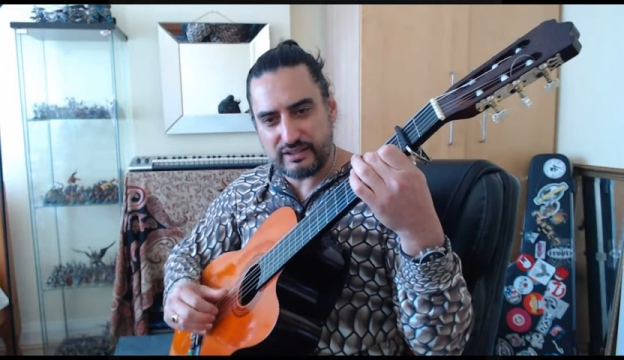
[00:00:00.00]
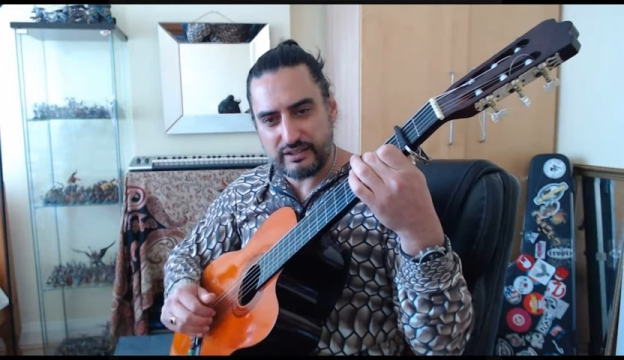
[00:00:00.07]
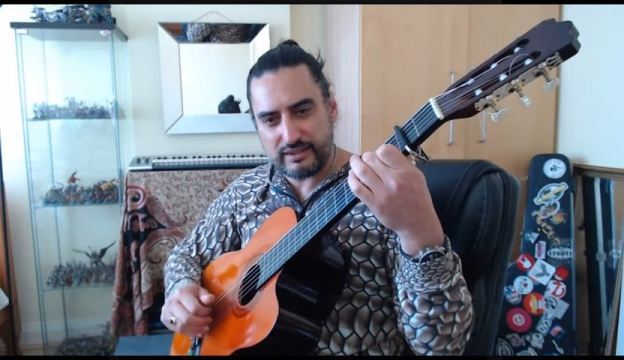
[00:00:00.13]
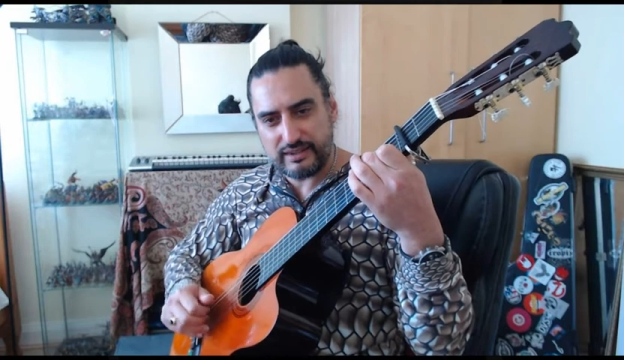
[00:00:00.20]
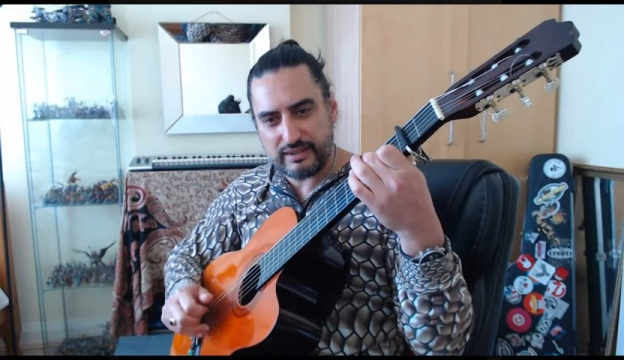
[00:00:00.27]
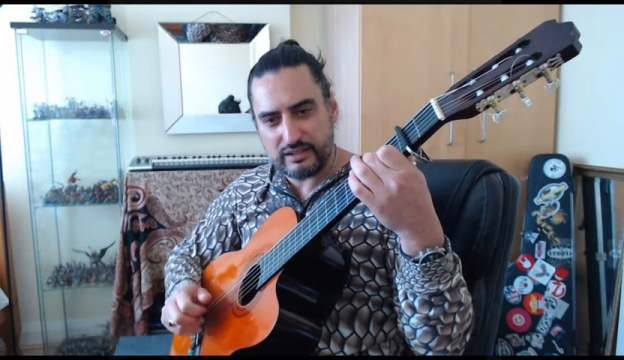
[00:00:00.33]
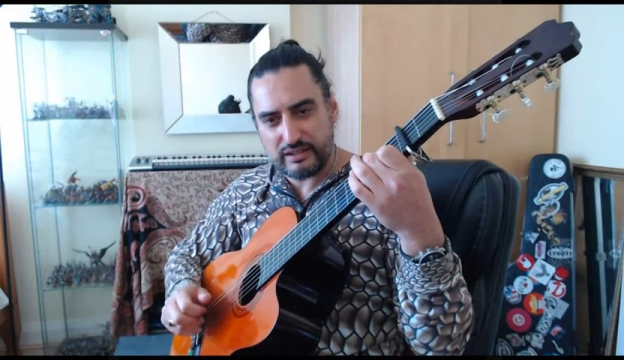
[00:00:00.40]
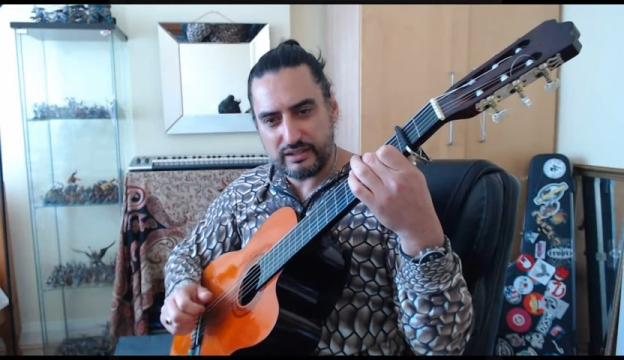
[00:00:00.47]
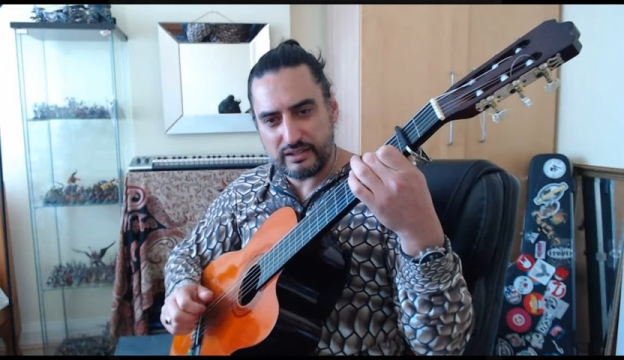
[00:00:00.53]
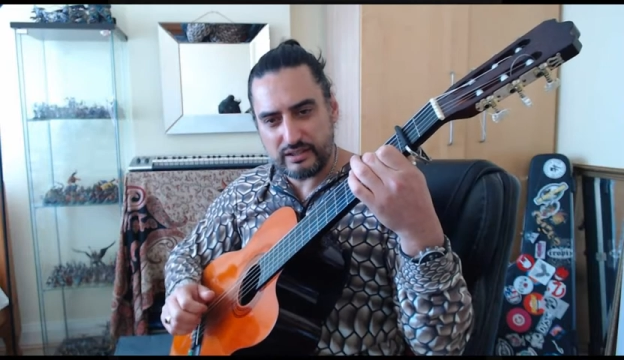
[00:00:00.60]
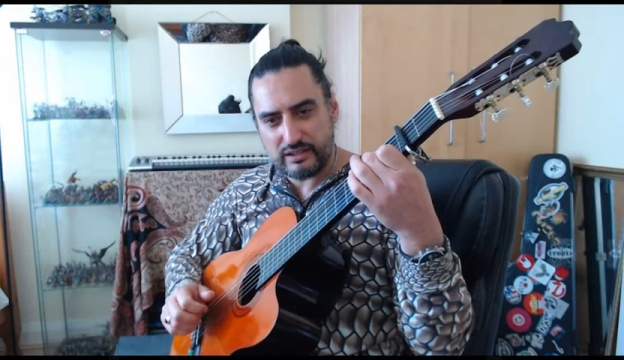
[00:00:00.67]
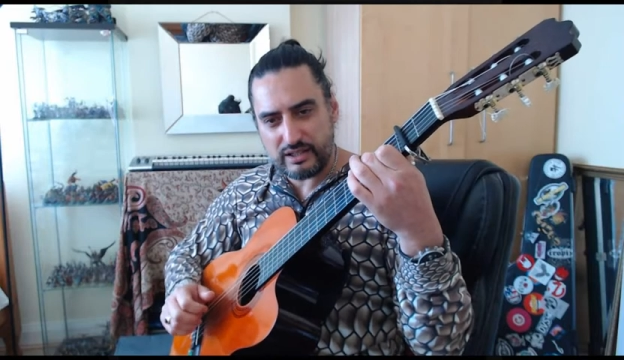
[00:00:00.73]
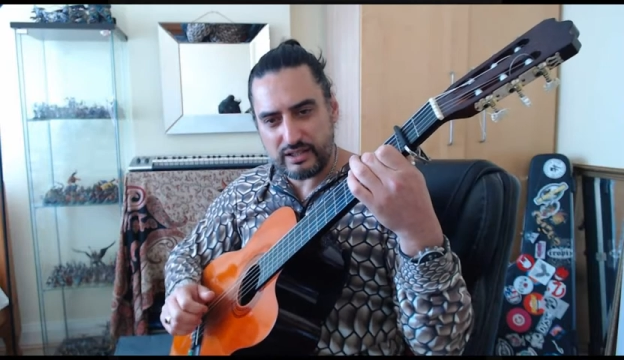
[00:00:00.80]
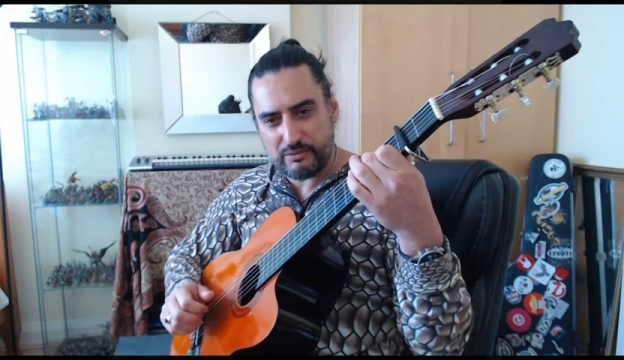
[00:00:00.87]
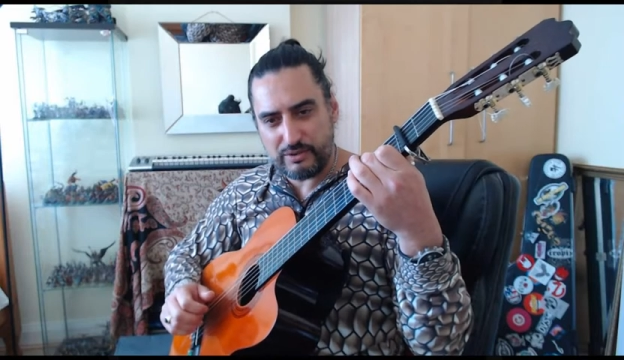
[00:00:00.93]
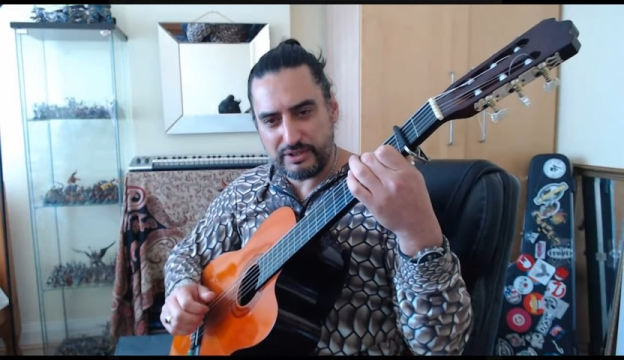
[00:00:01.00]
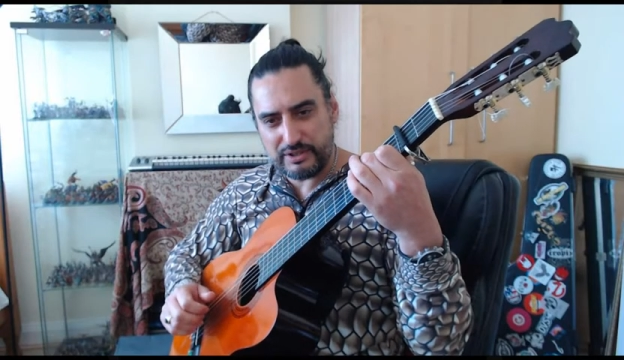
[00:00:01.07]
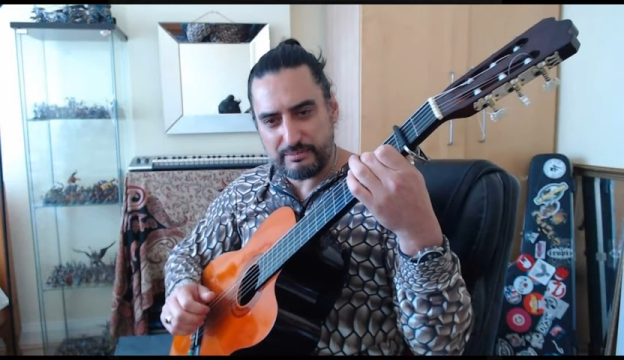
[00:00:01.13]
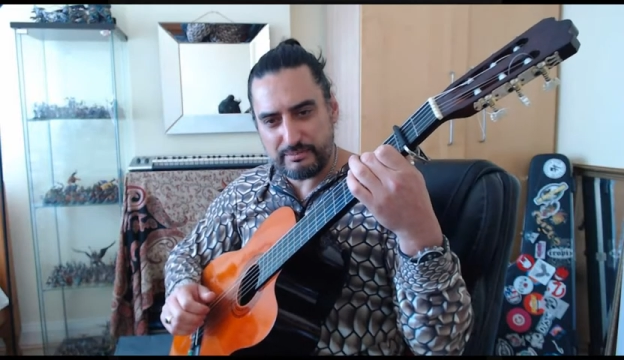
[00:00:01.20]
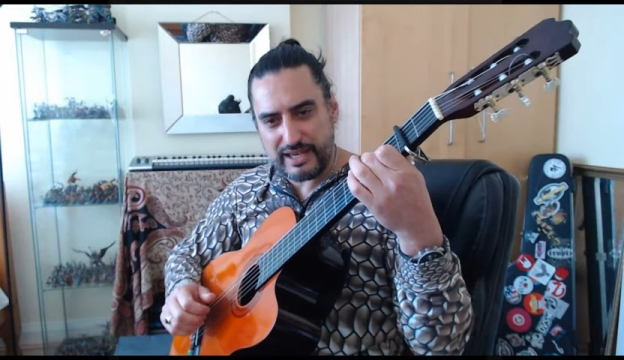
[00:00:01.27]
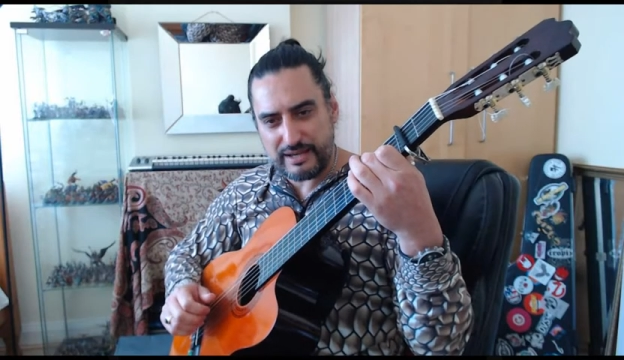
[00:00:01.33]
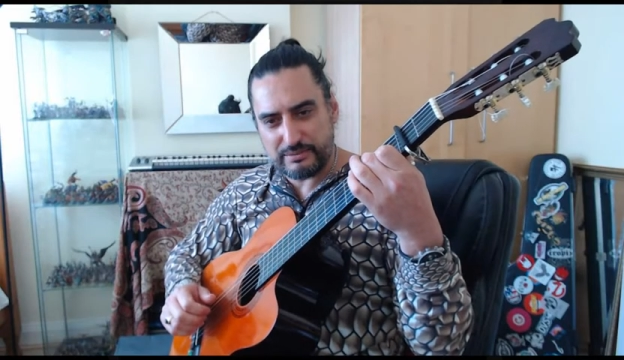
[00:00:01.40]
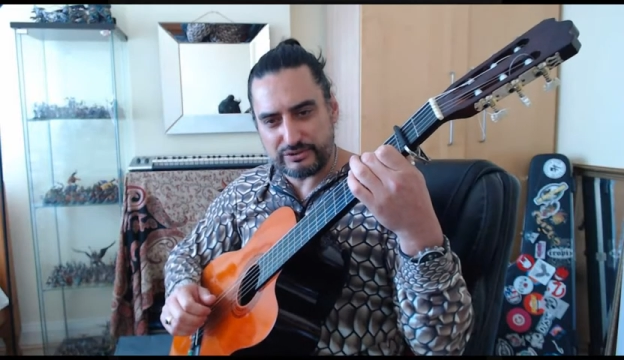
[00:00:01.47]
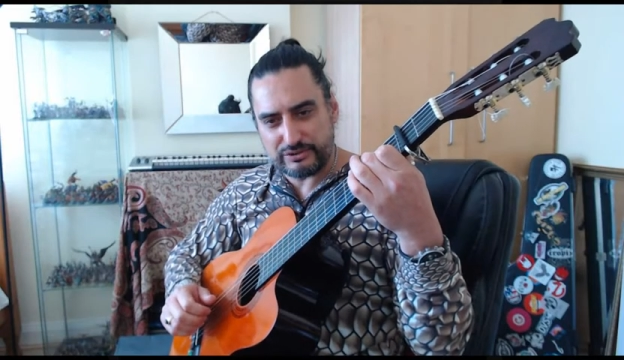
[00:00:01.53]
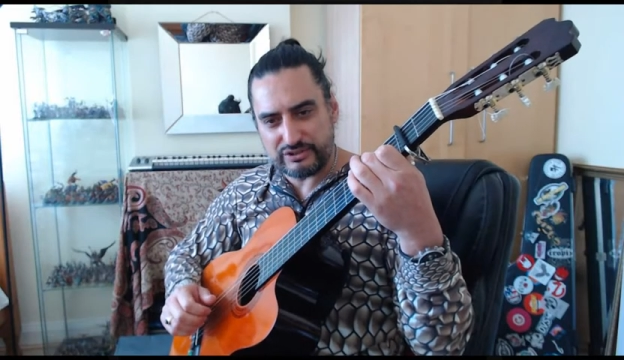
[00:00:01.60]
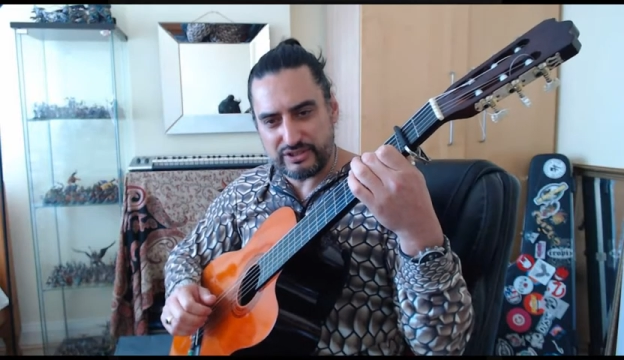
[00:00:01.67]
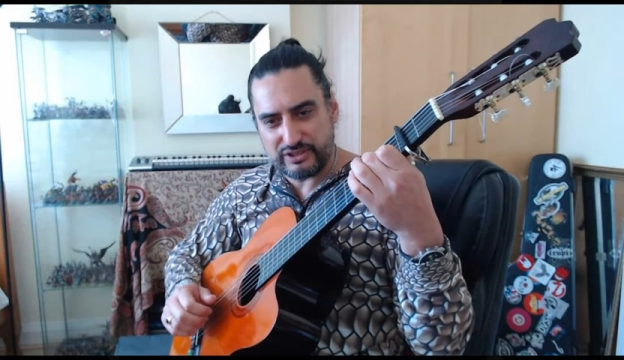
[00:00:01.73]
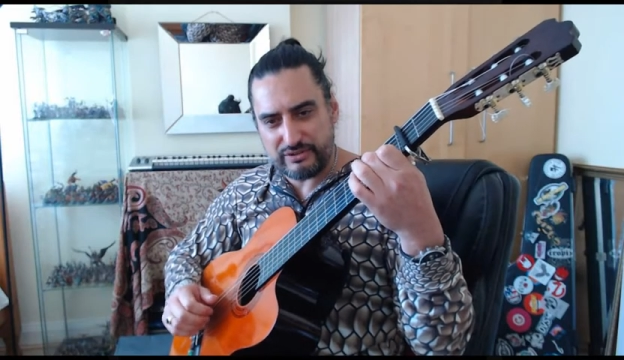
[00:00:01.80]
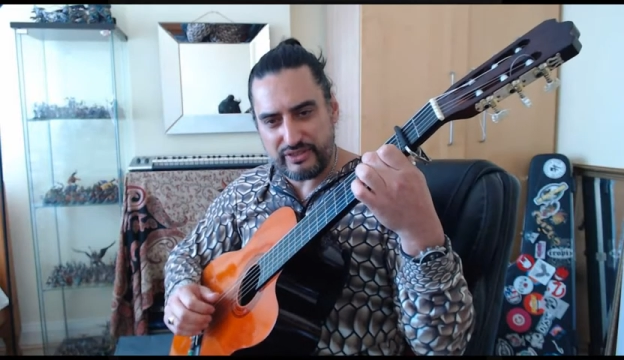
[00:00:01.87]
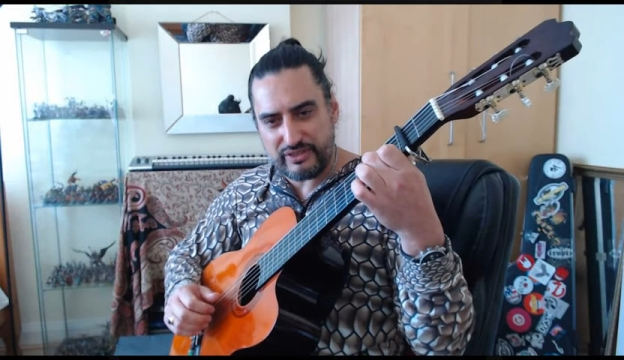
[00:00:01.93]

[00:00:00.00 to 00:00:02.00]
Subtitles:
I want to be able to do